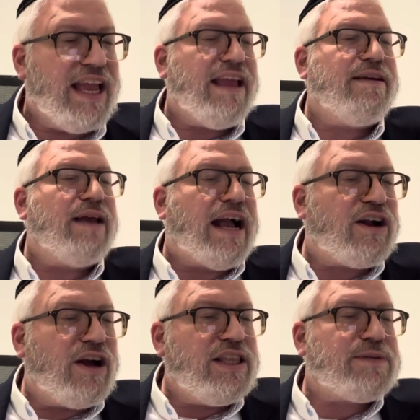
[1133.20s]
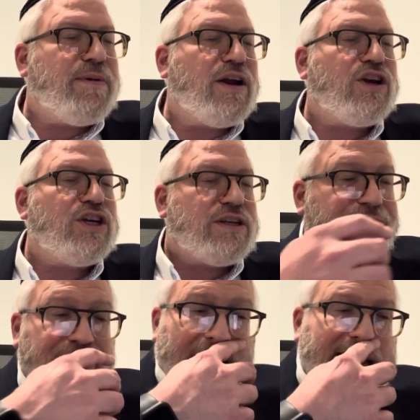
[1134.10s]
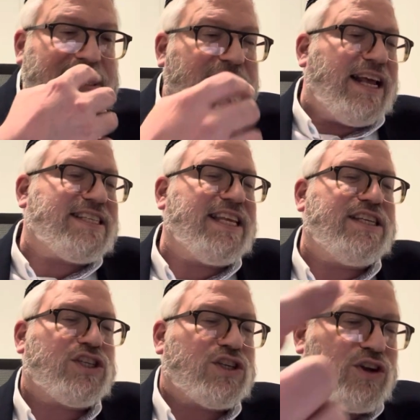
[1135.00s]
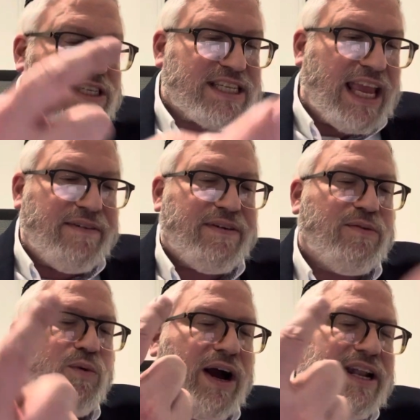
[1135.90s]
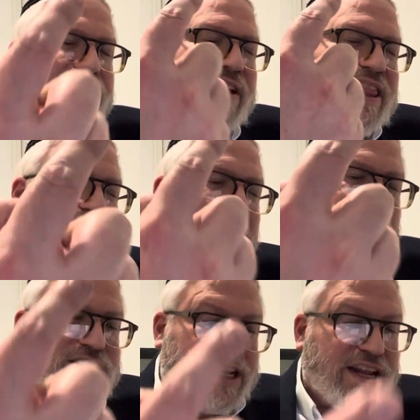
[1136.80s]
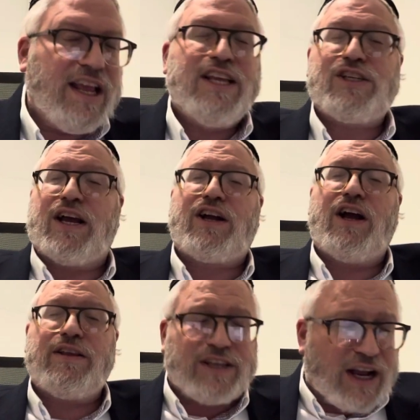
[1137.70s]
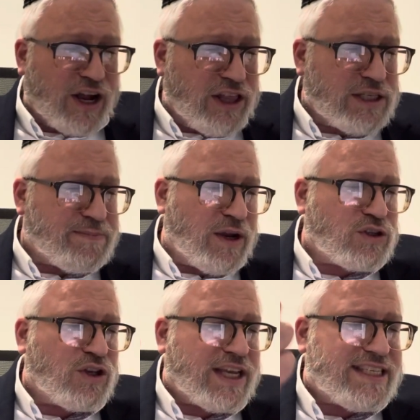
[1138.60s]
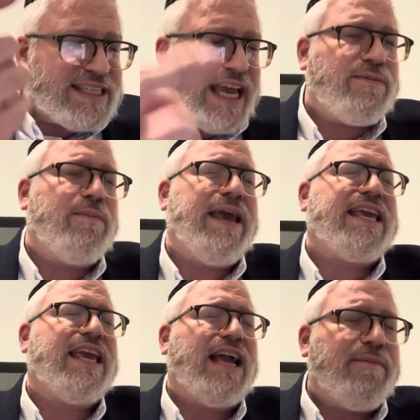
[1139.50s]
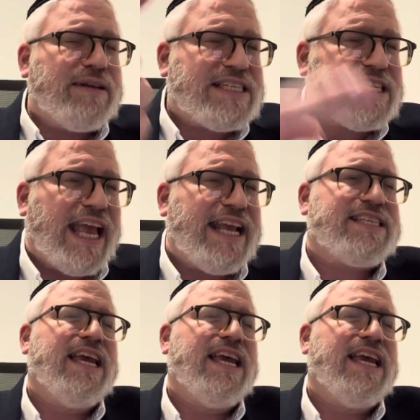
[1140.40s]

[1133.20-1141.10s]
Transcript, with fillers: HaKadosh Baruch Hu should find in us this chus, even one of a thousand. So HaKadosh Baruch Hu can say that we're making our mistakes,